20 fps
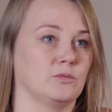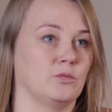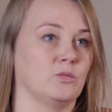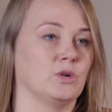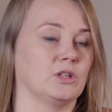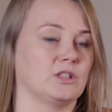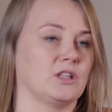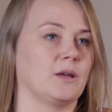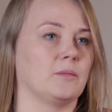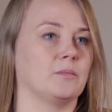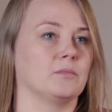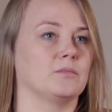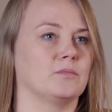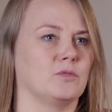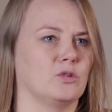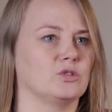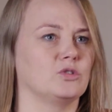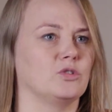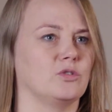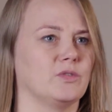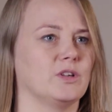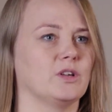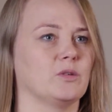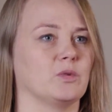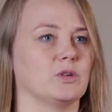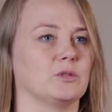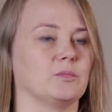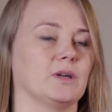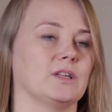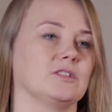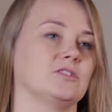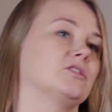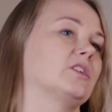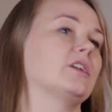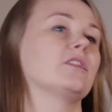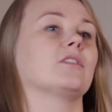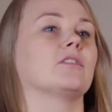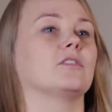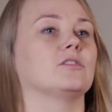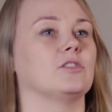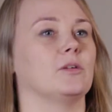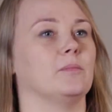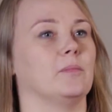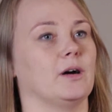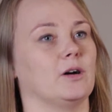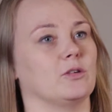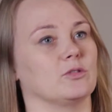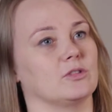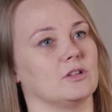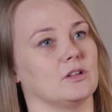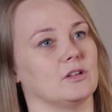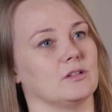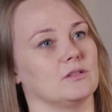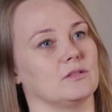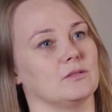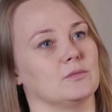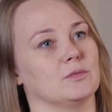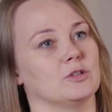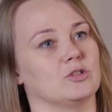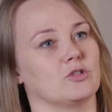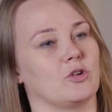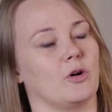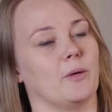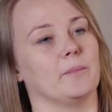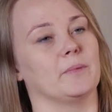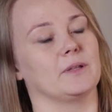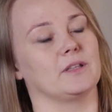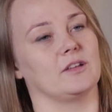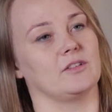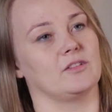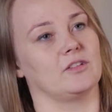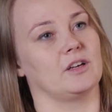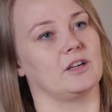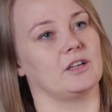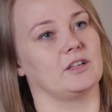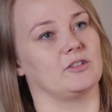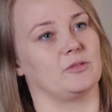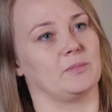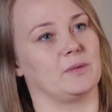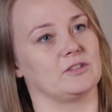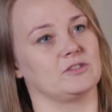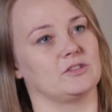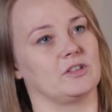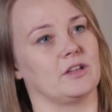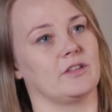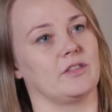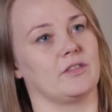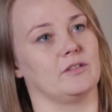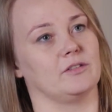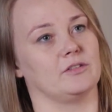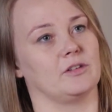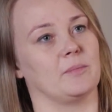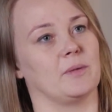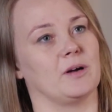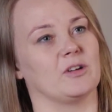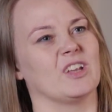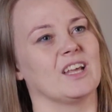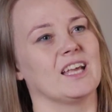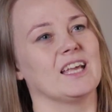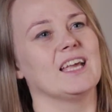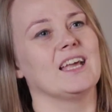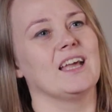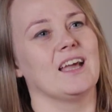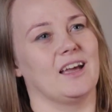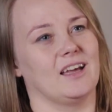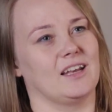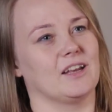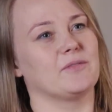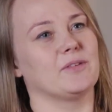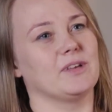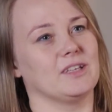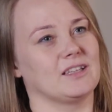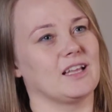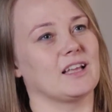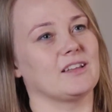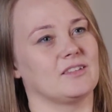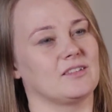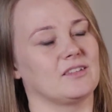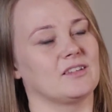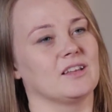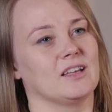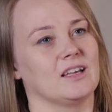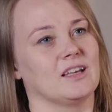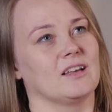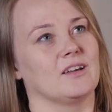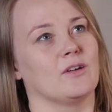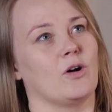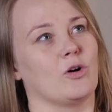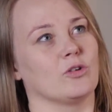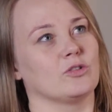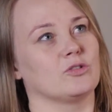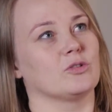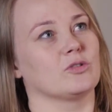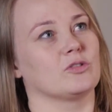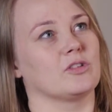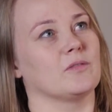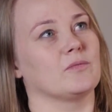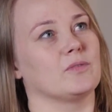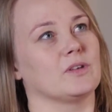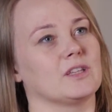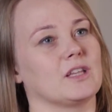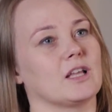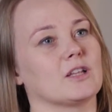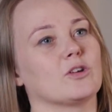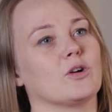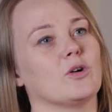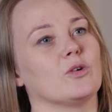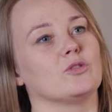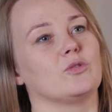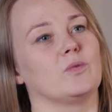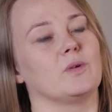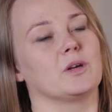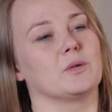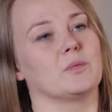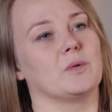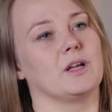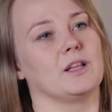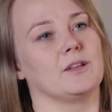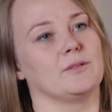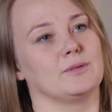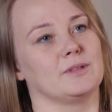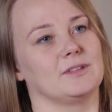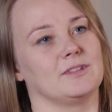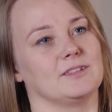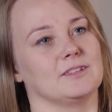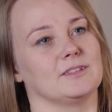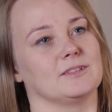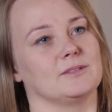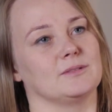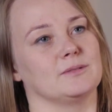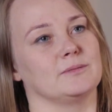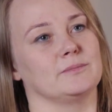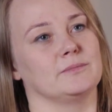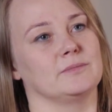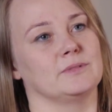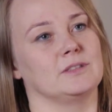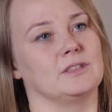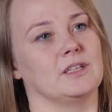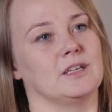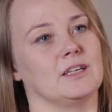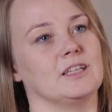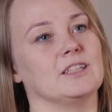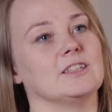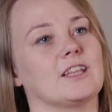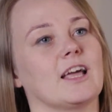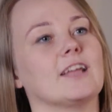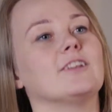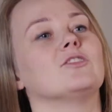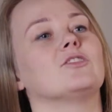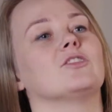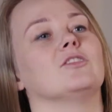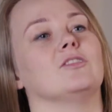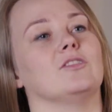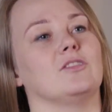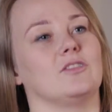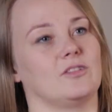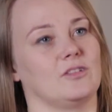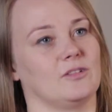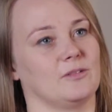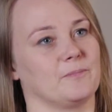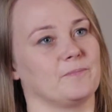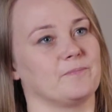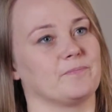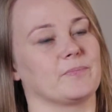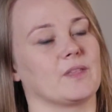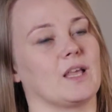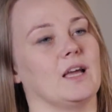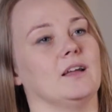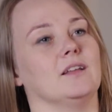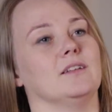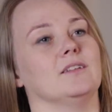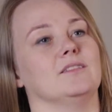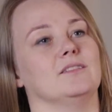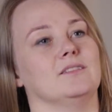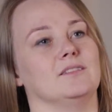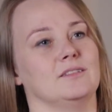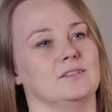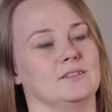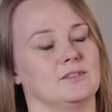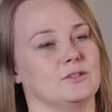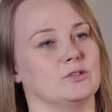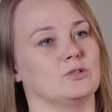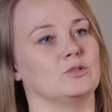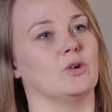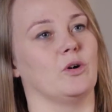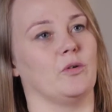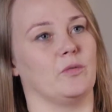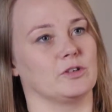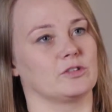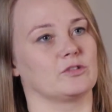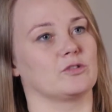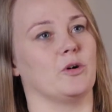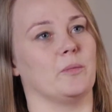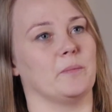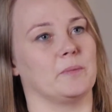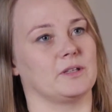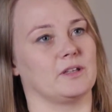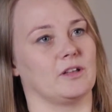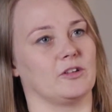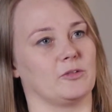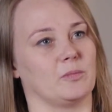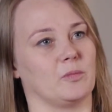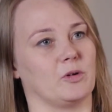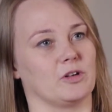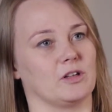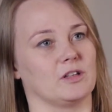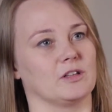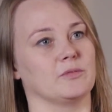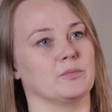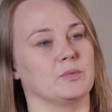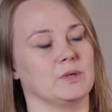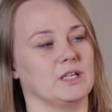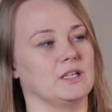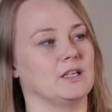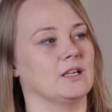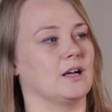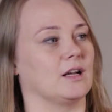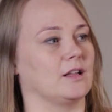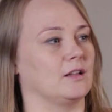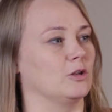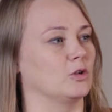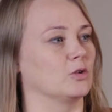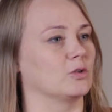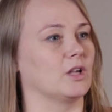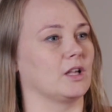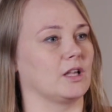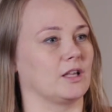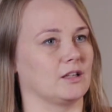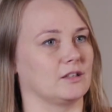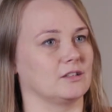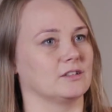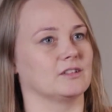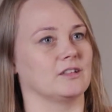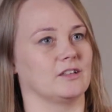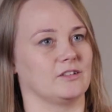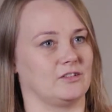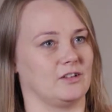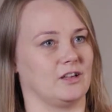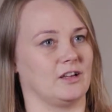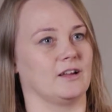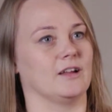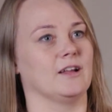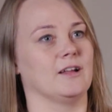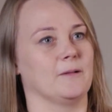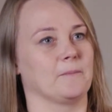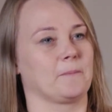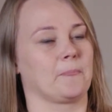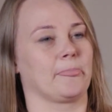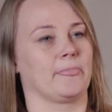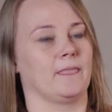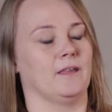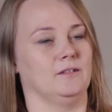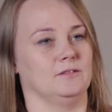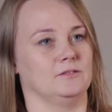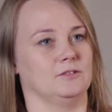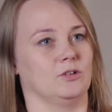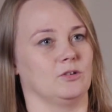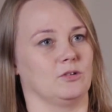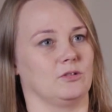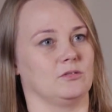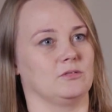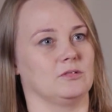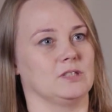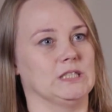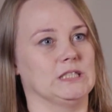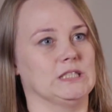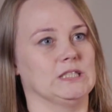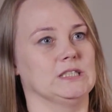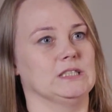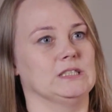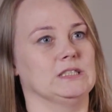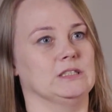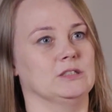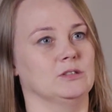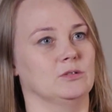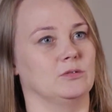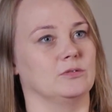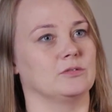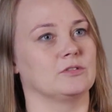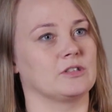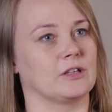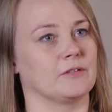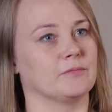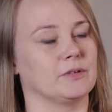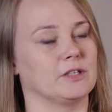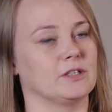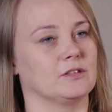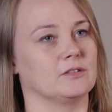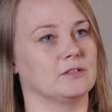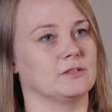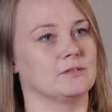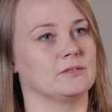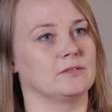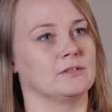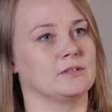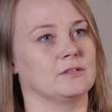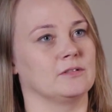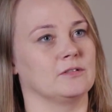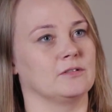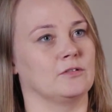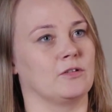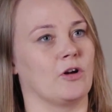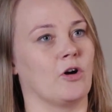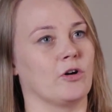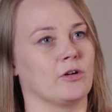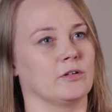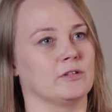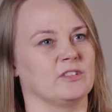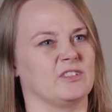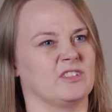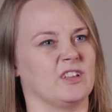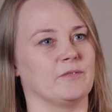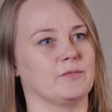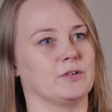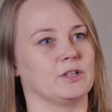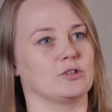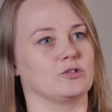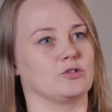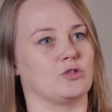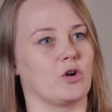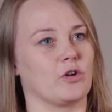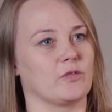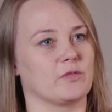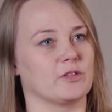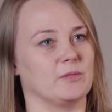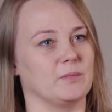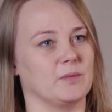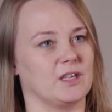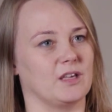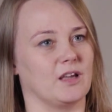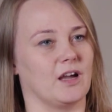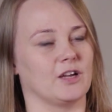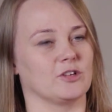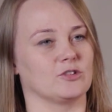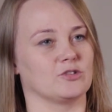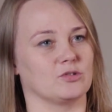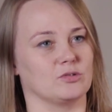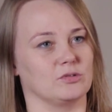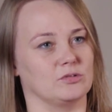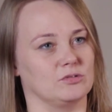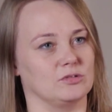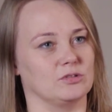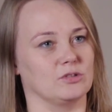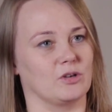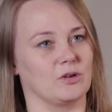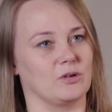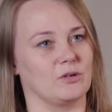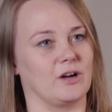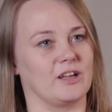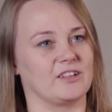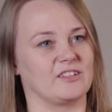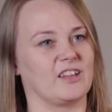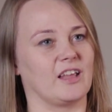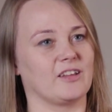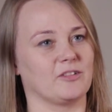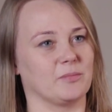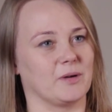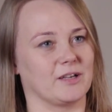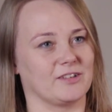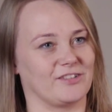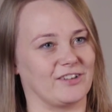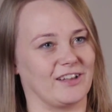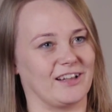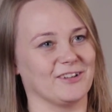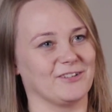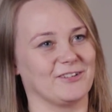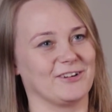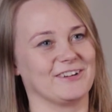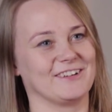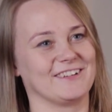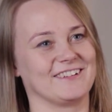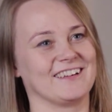What do you think, what my strength is about, and which competence areas my strength is about. And I think that's also something that goes very well with the intentions and towards competence model. If we are looking at it as a, you know, oh, something is wrong with me, I should, you know, assess myself.